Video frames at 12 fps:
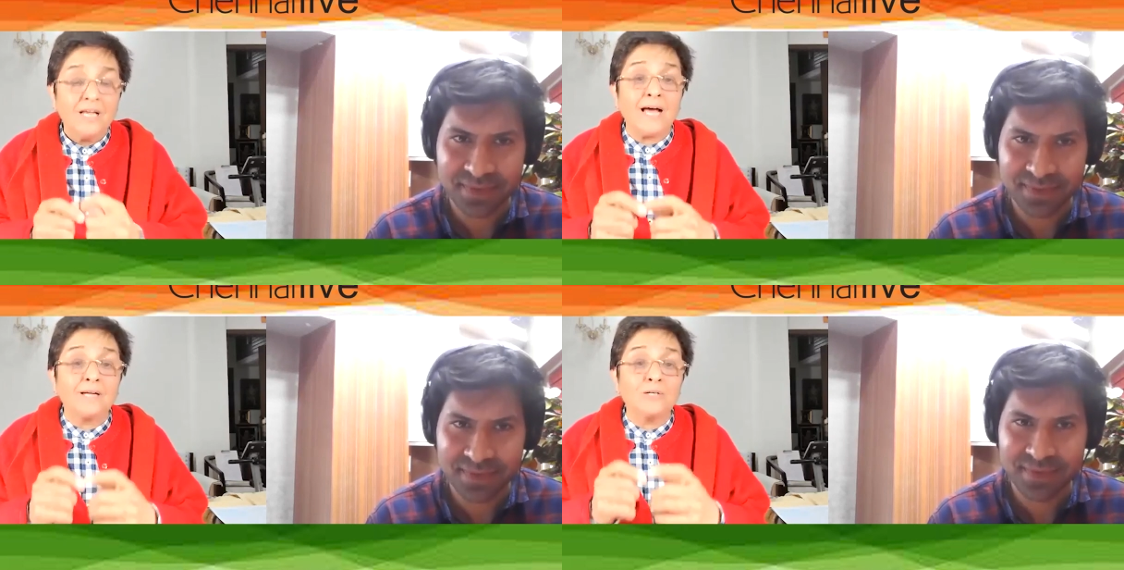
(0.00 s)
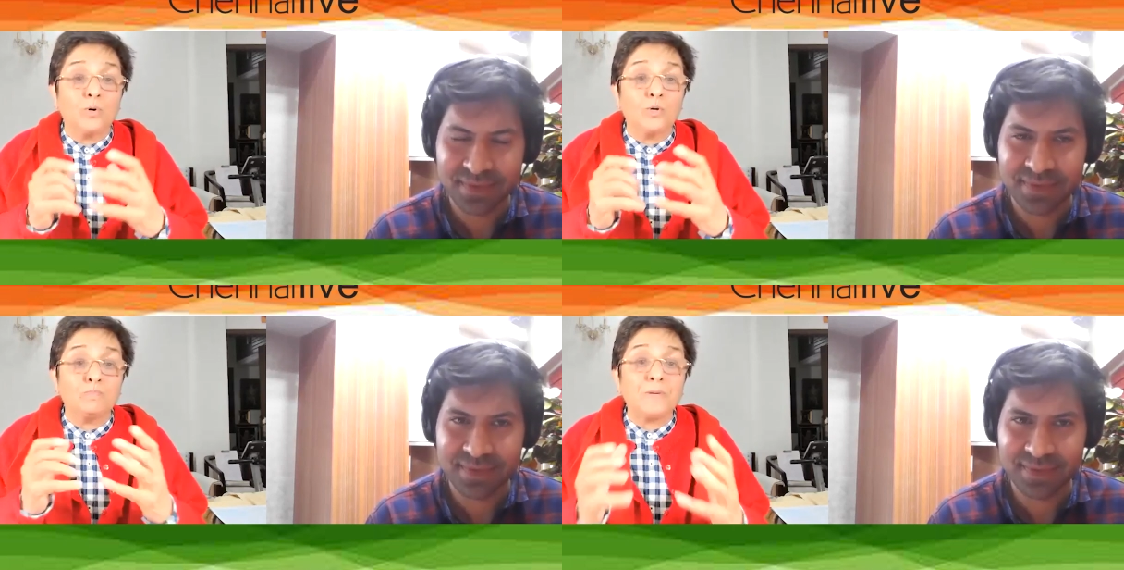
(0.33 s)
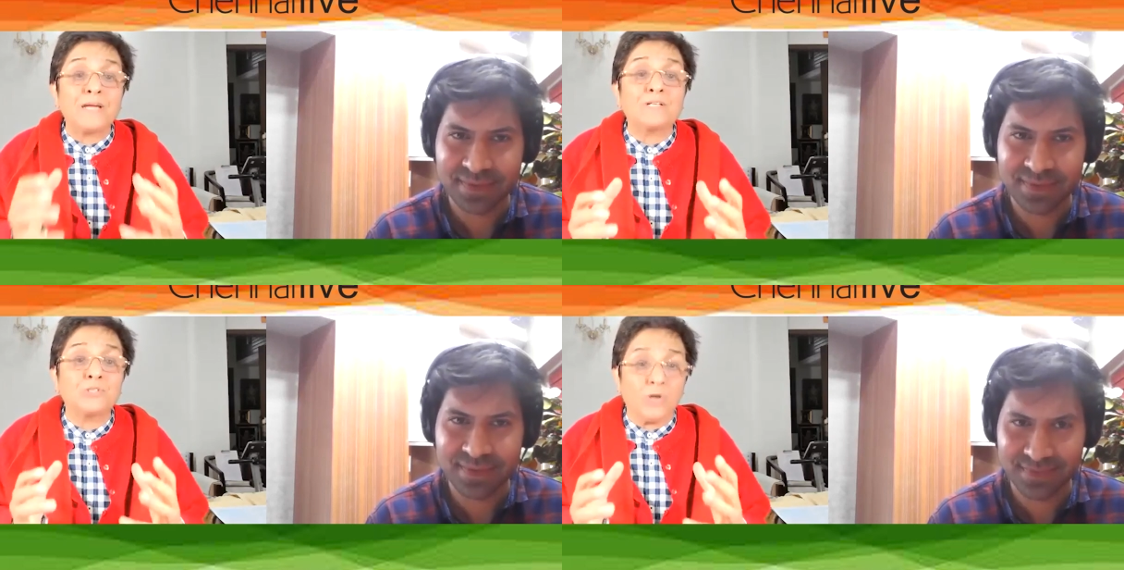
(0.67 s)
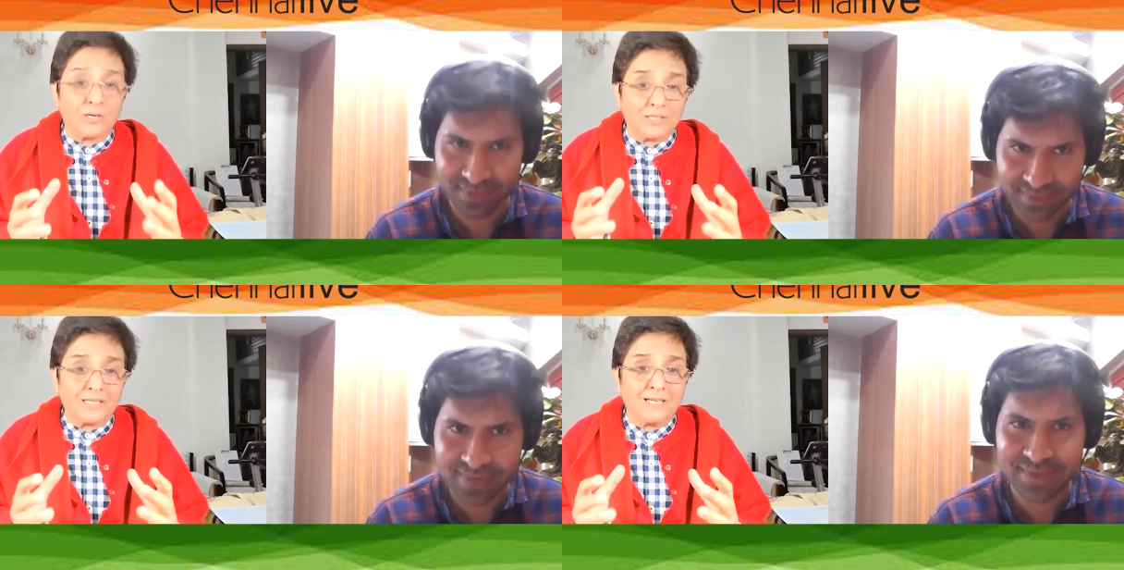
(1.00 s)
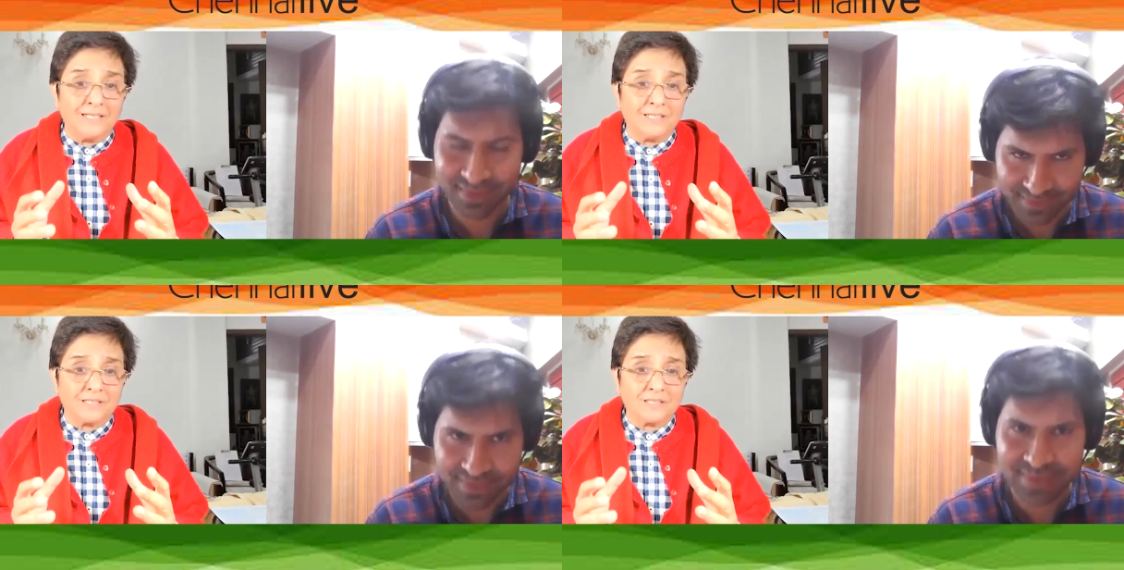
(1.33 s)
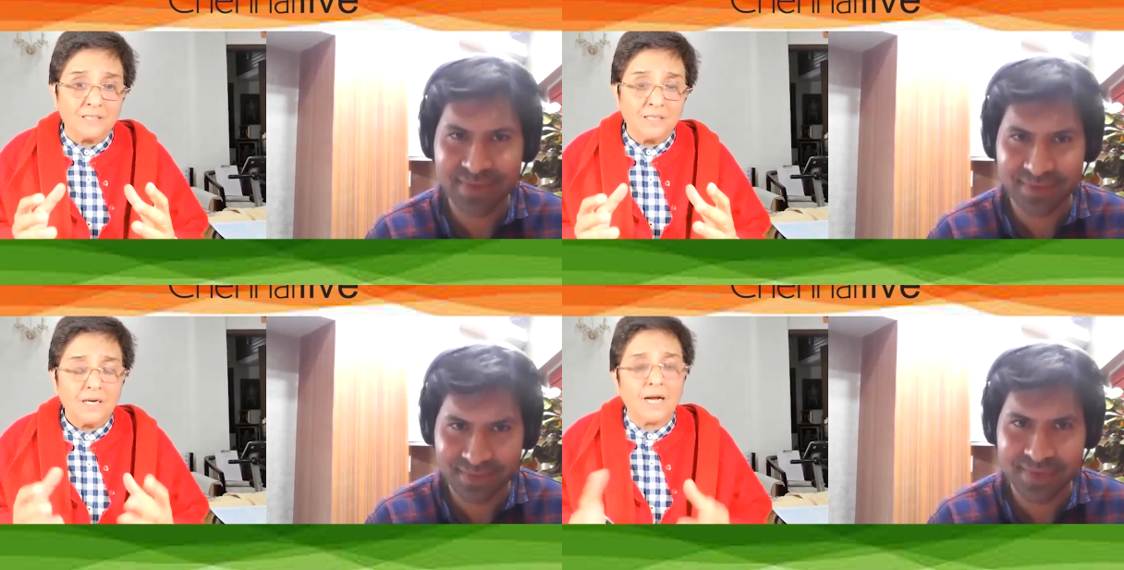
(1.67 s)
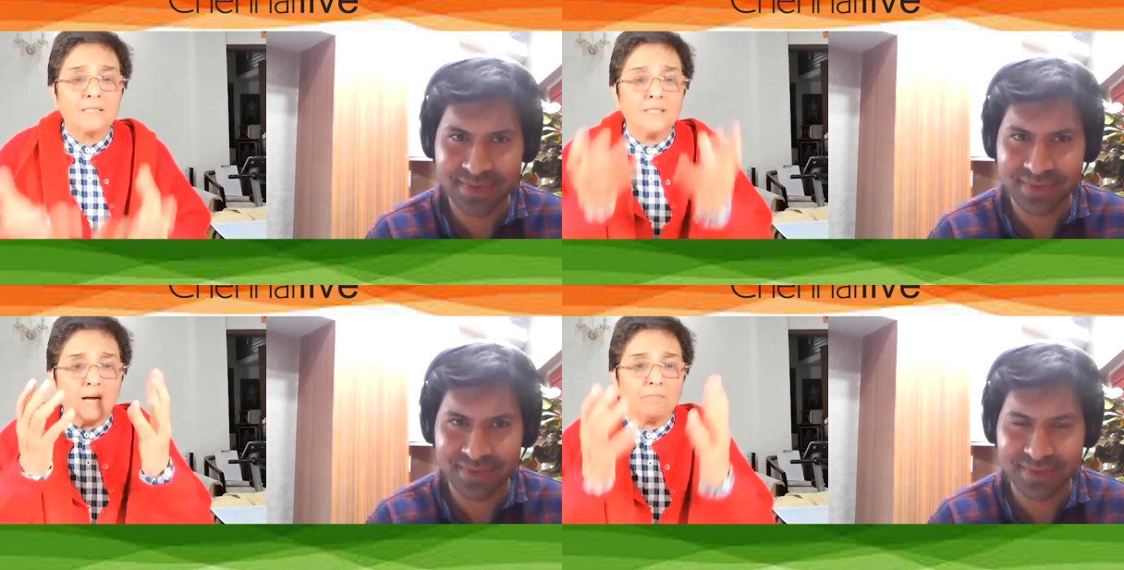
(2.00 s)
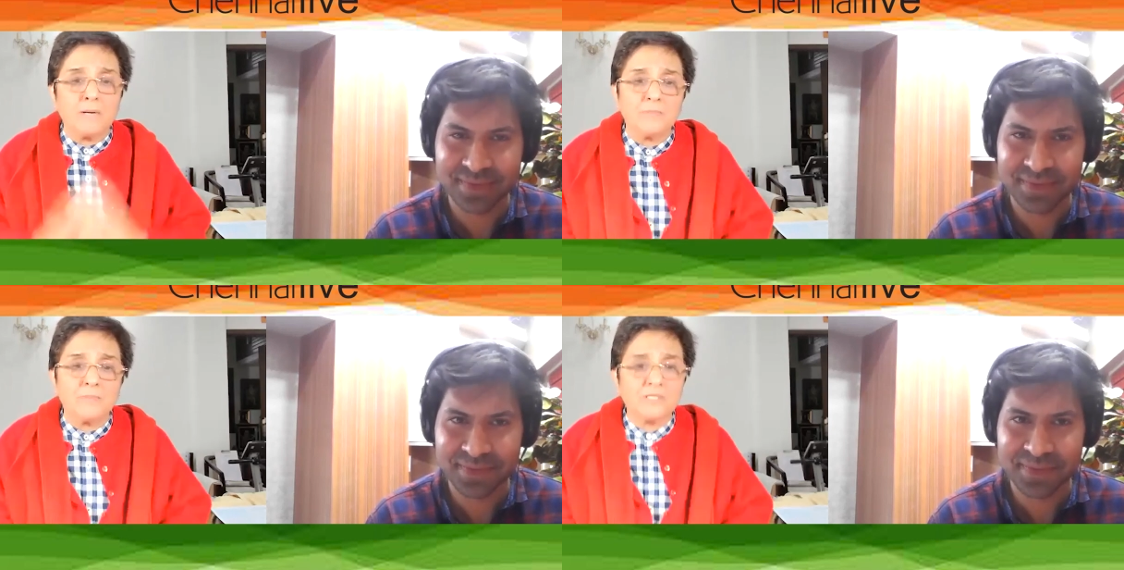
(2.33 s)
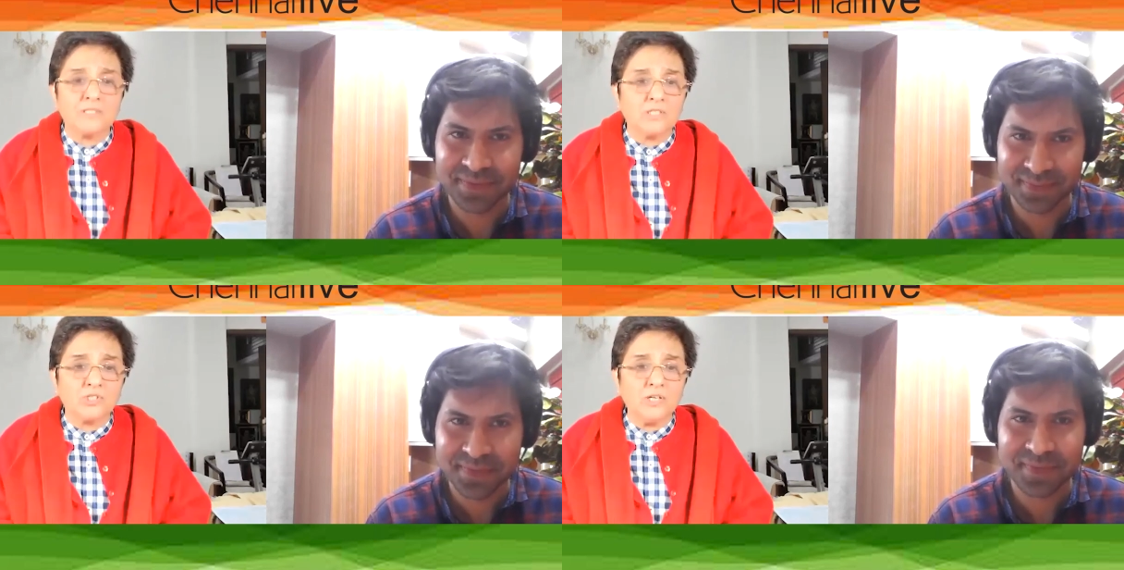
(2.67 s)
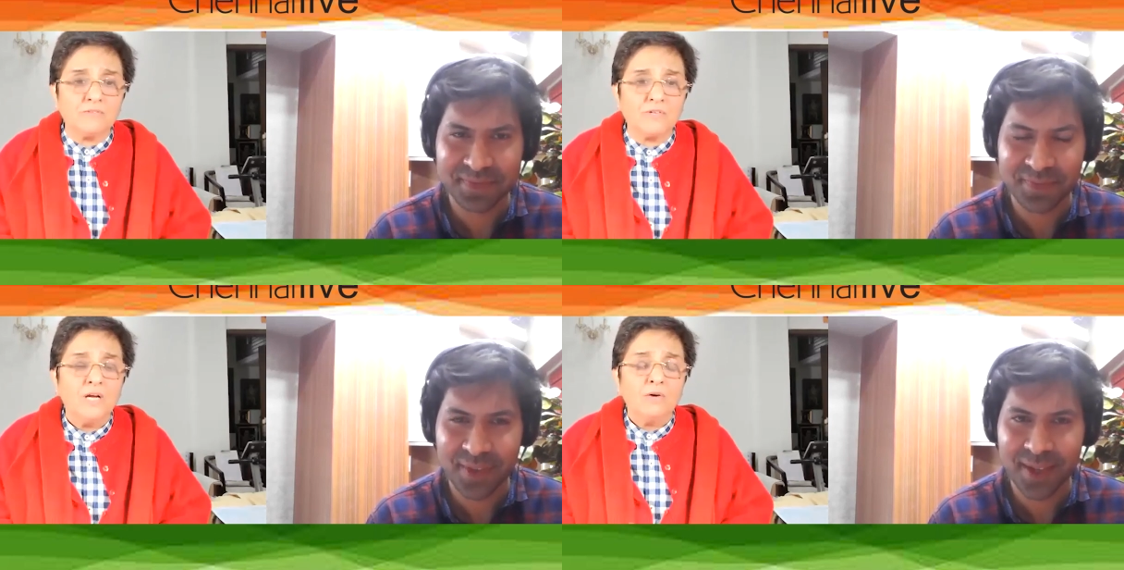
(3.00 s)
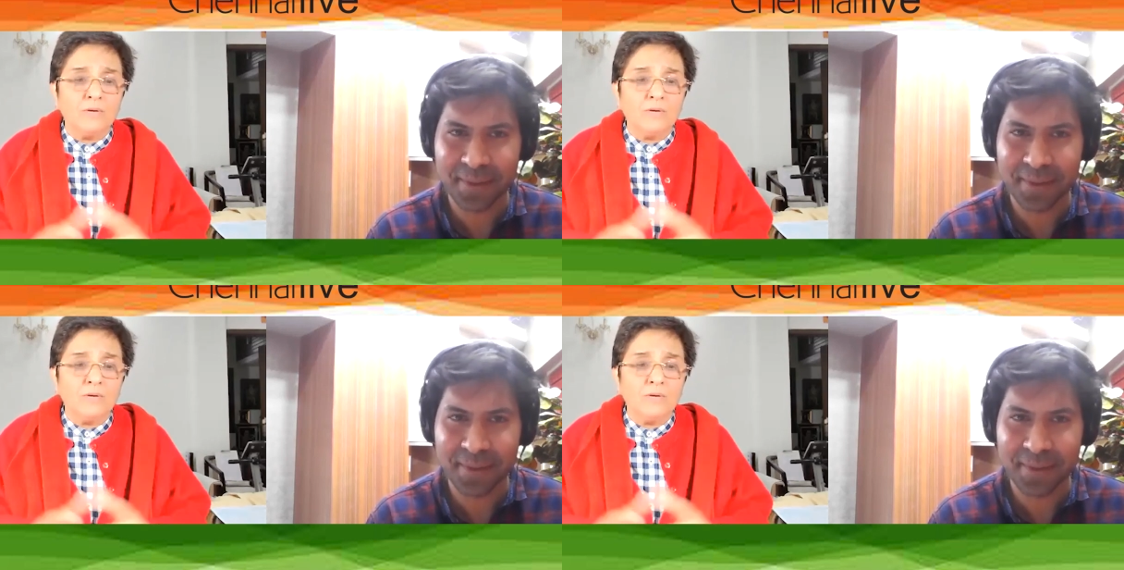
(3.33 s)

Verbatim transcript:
Speaker 1: and good patriotic leaders, I think our purpose is achieved.